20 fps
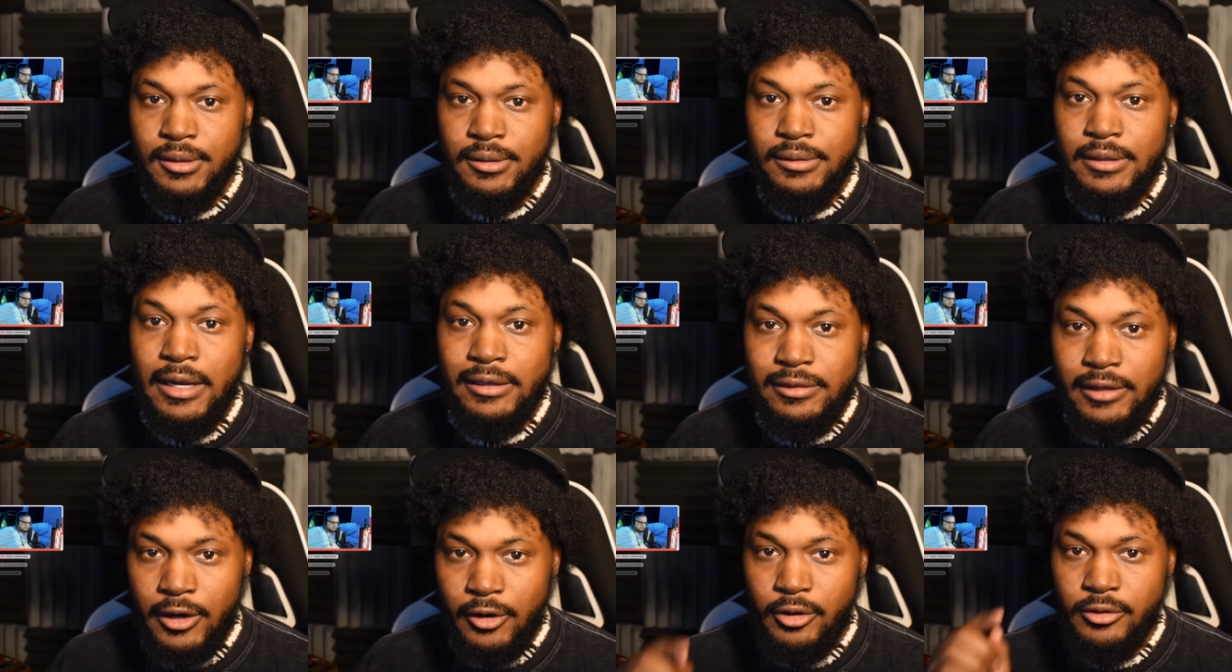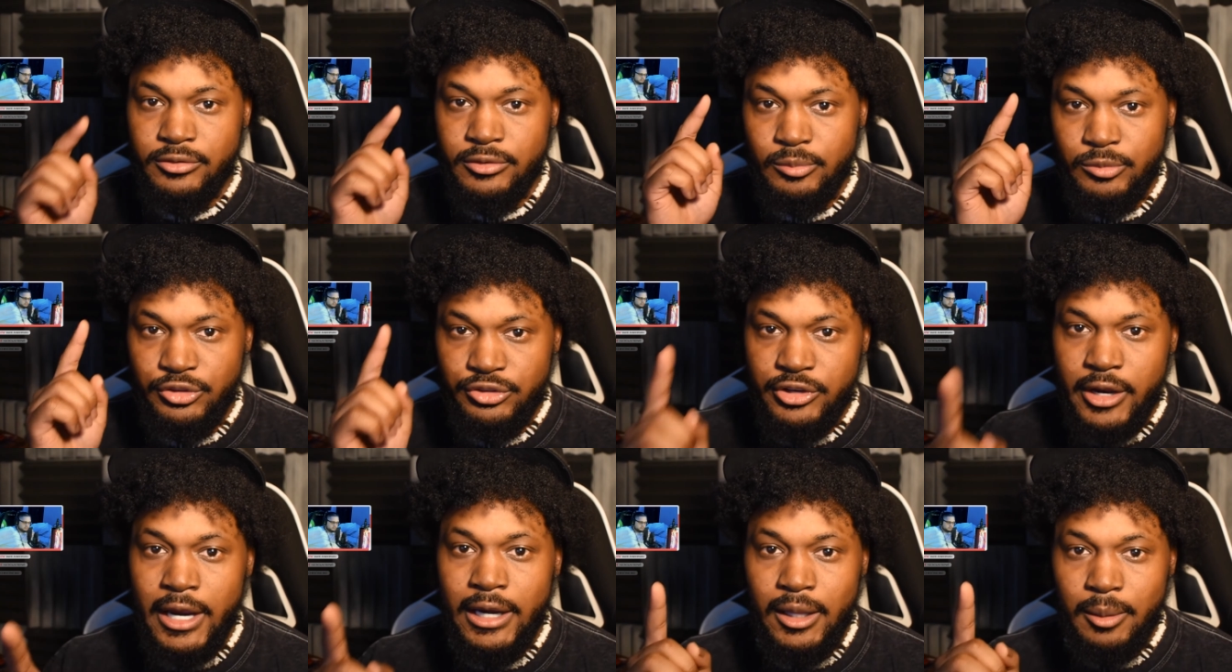that there is some
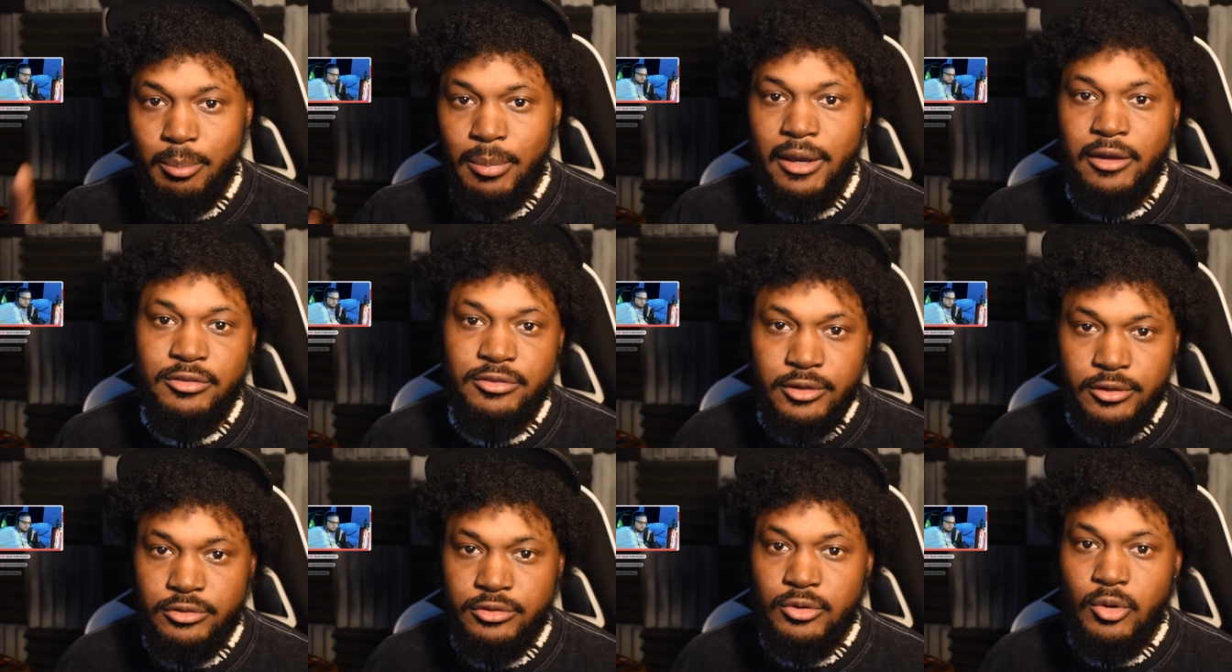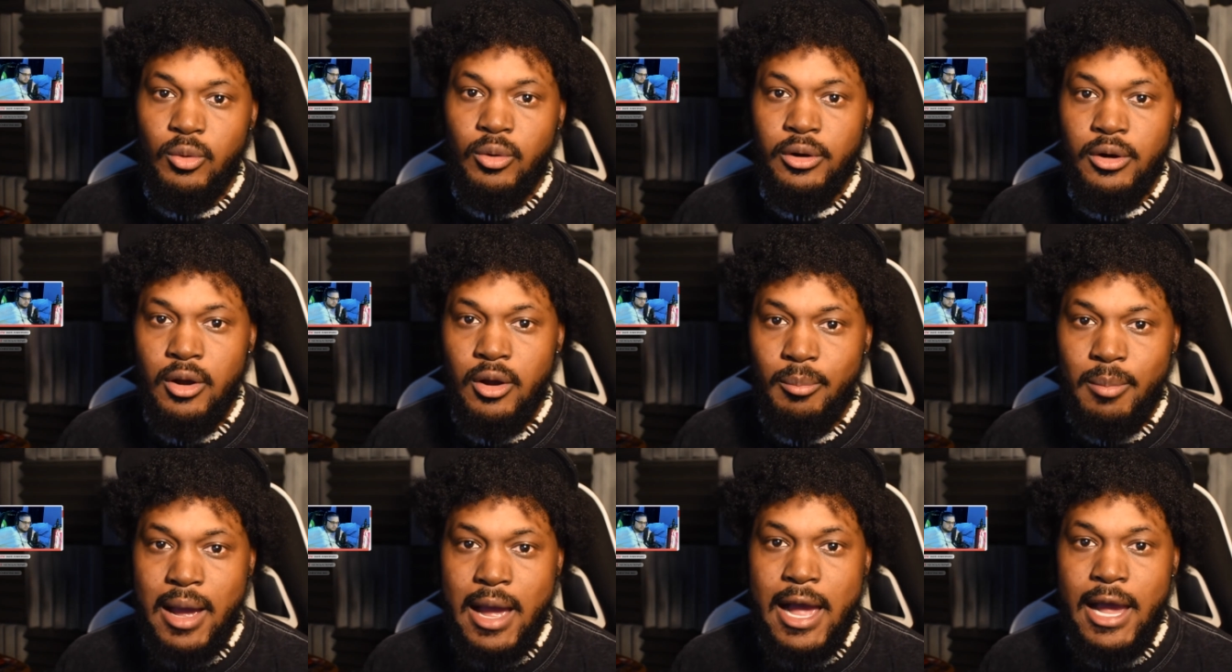shady business going
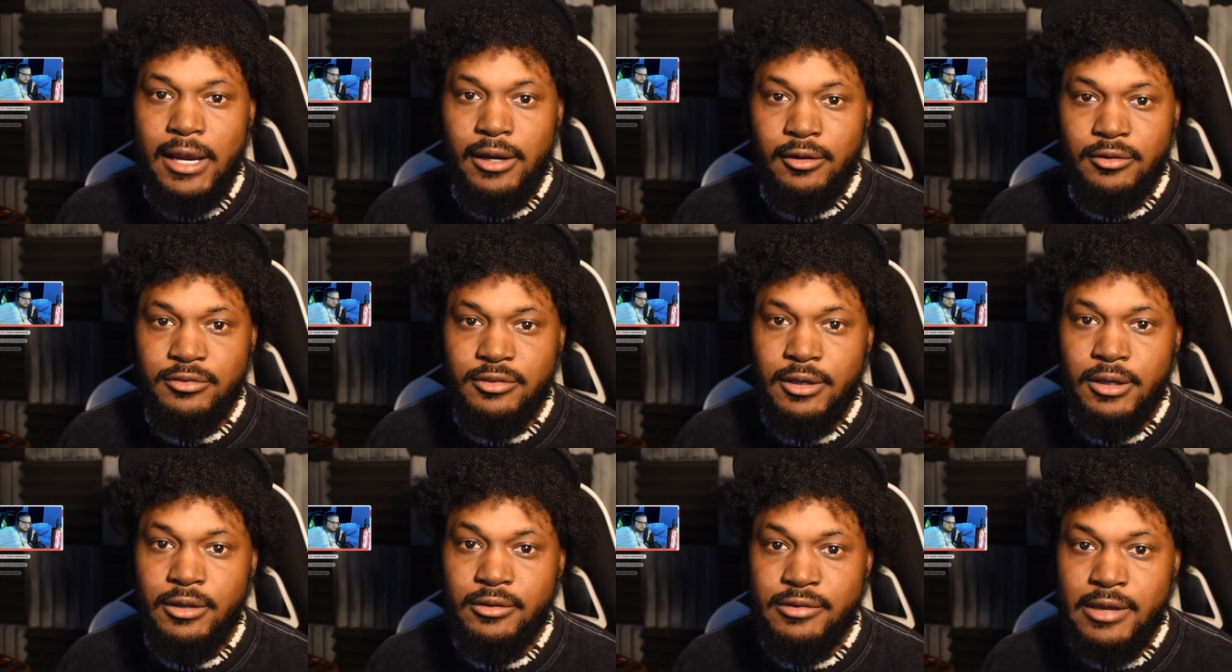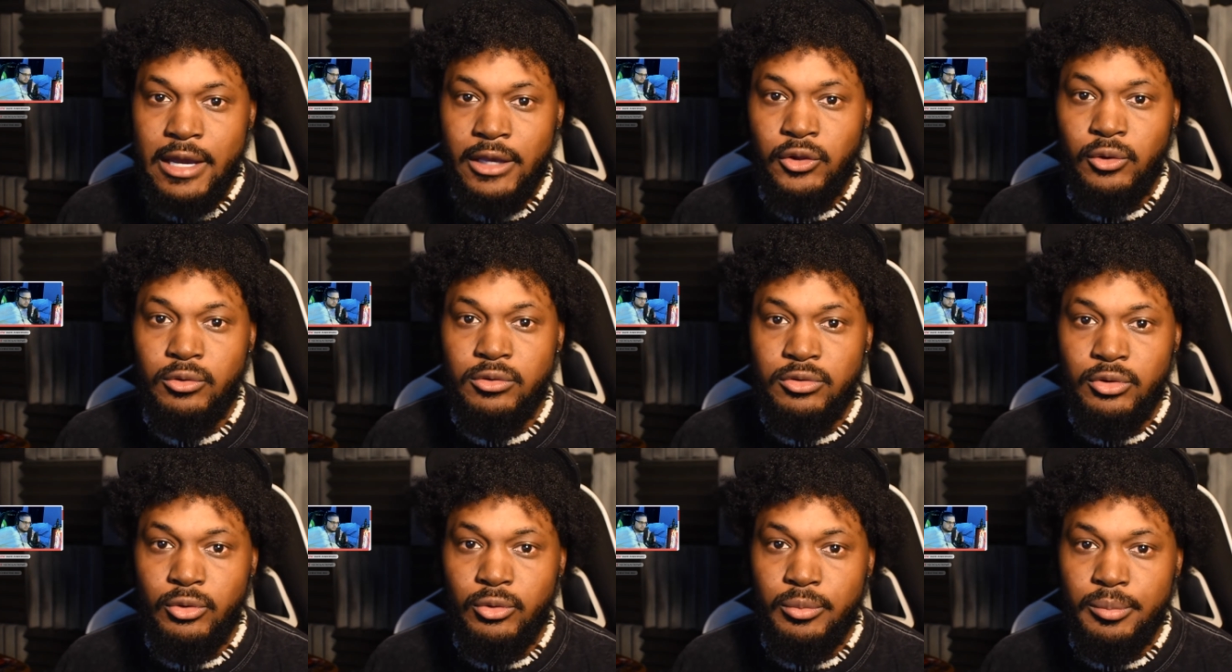on behind the scenes at
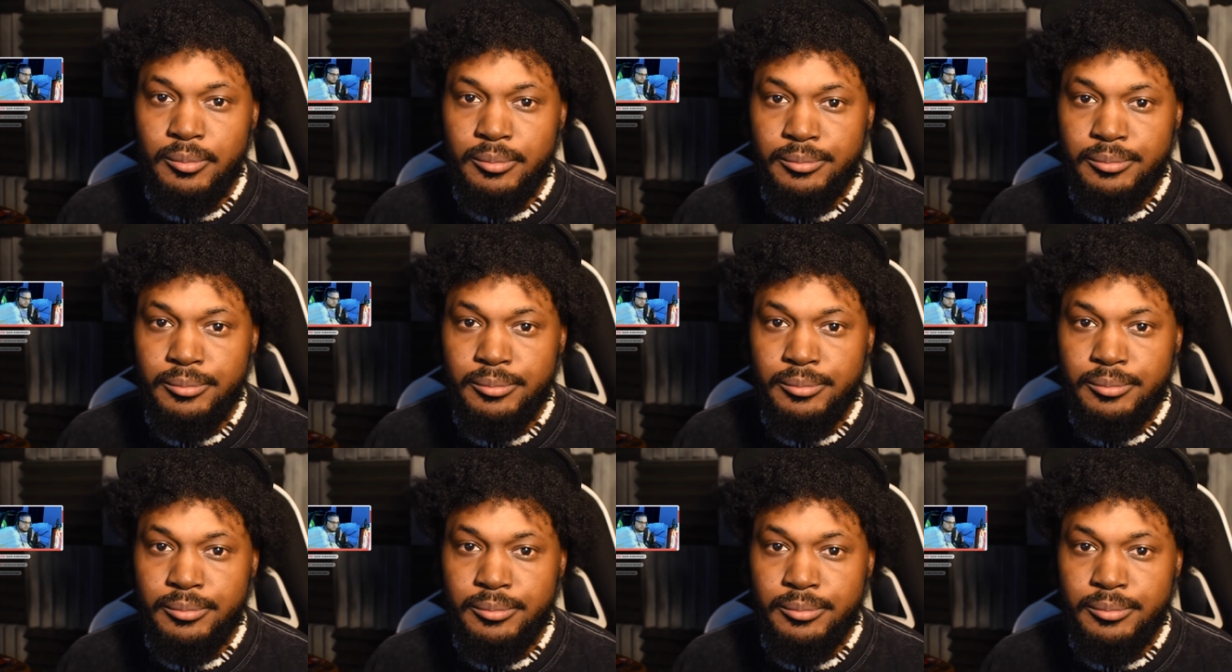YouTube.